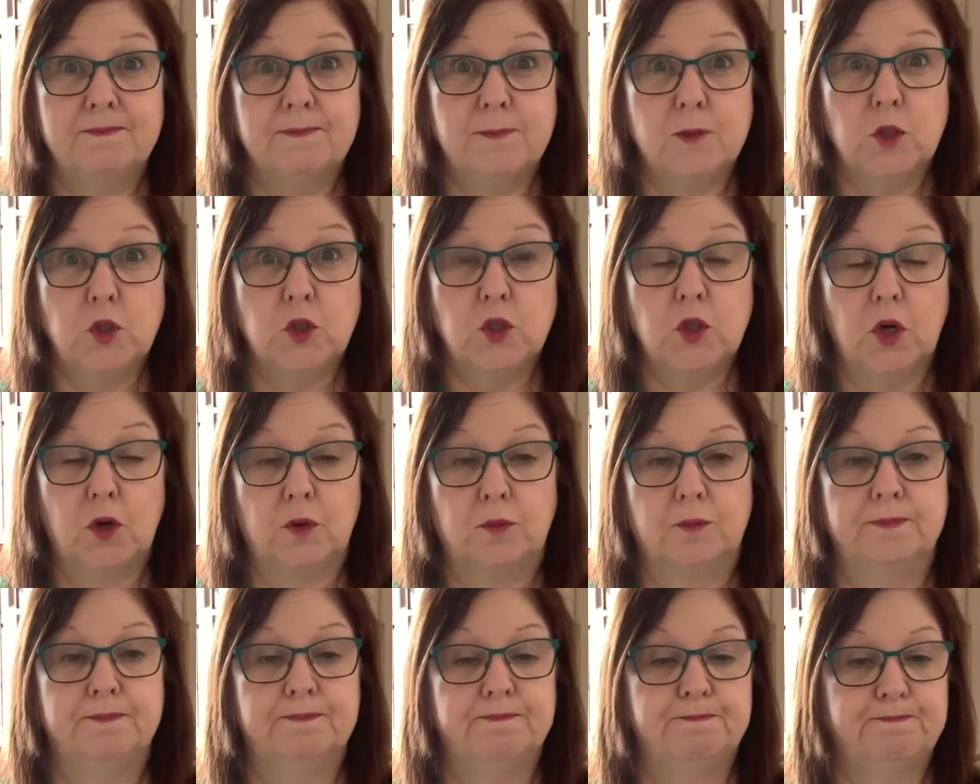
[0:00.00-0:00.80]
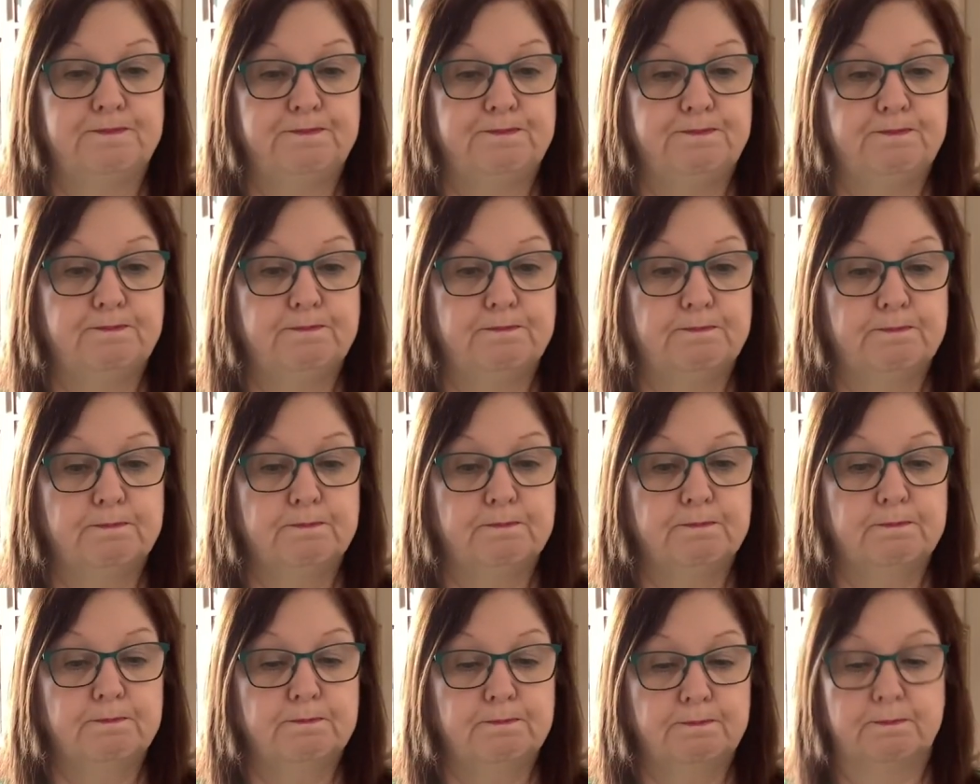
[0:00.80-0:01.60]
So
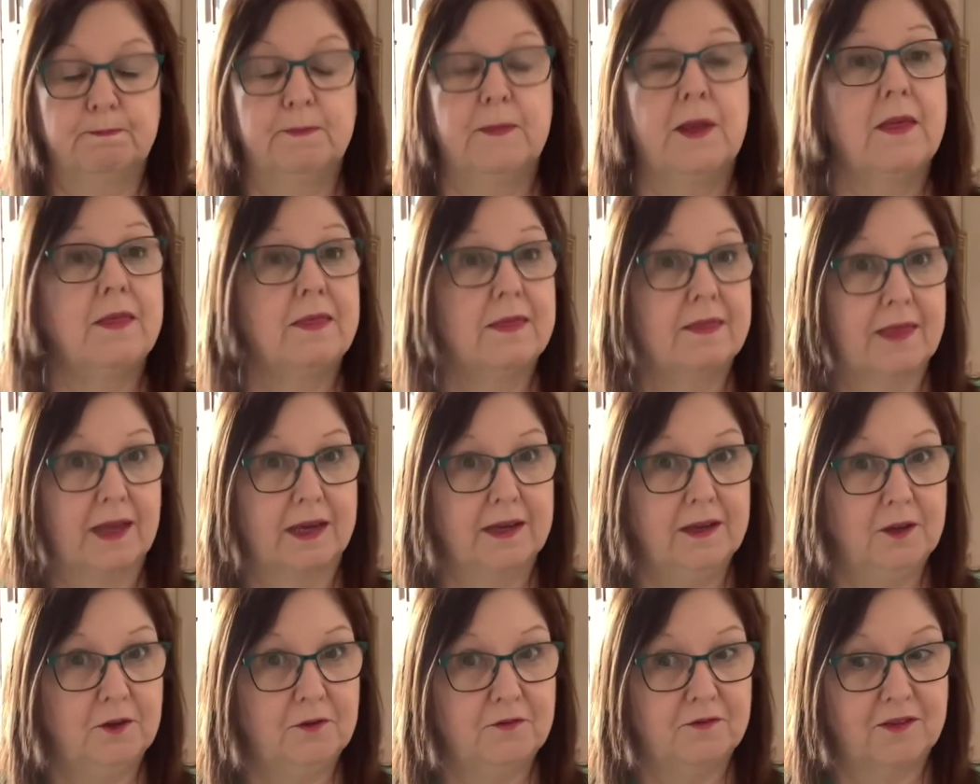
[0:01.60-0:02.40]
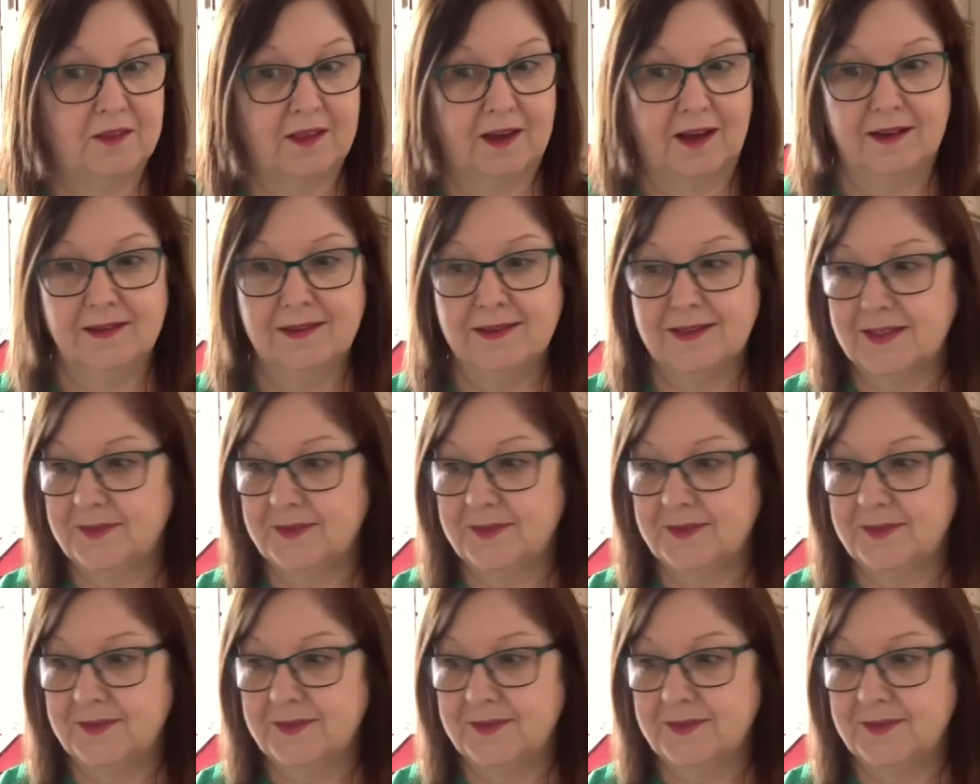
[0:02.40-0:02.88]
thank you for that.